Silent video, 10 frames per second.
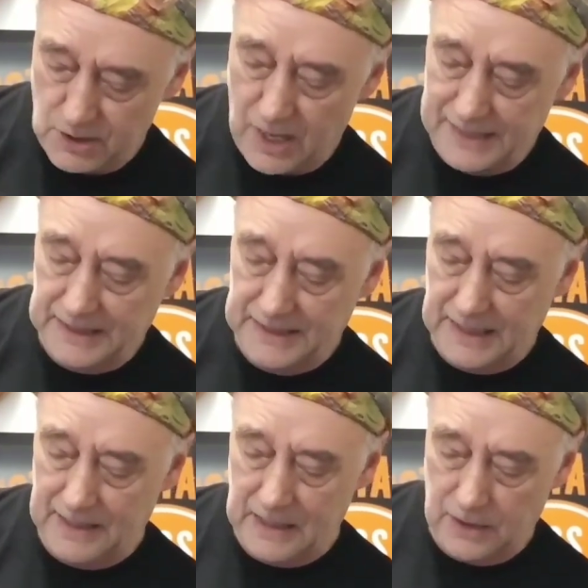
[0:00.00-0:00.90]
till I can
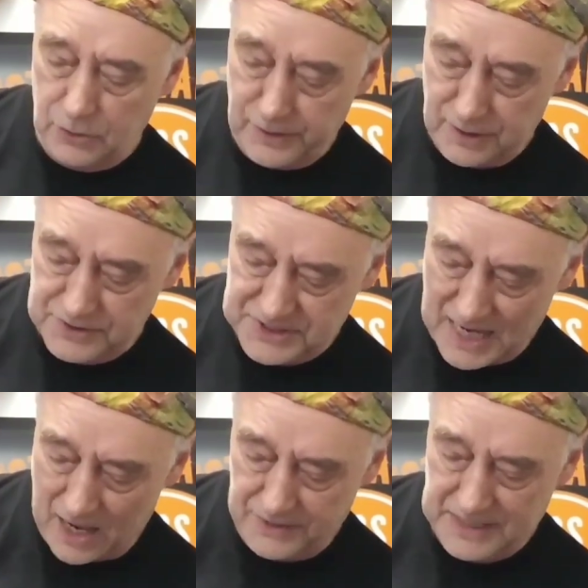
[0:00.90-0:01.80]
get a clear
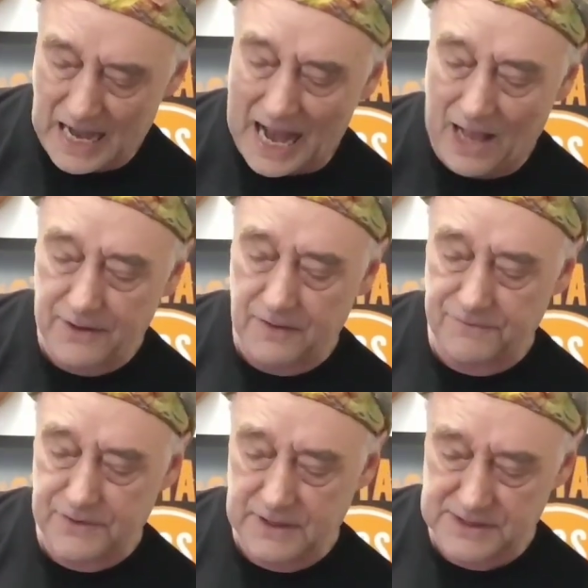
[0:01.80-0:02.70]
sound out
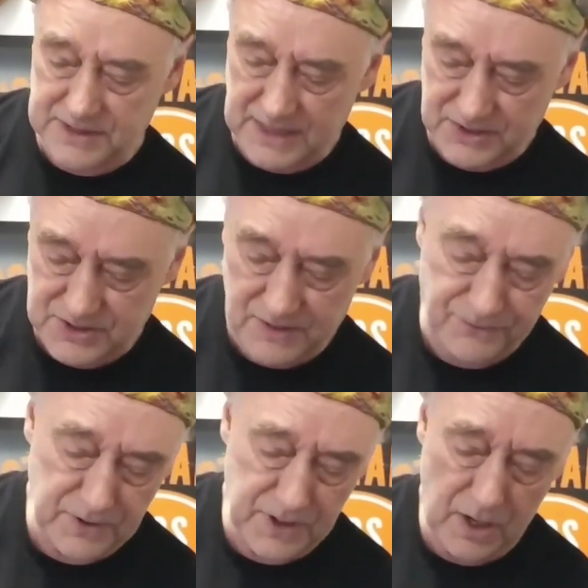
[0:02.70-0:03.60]
of these 6
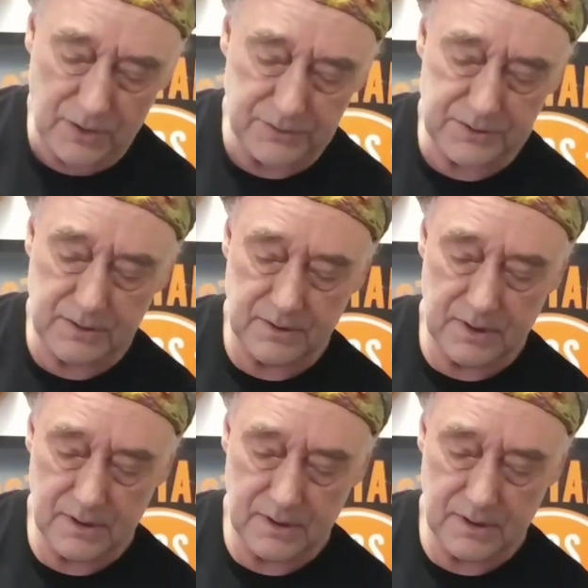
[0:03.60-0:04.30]
different notes.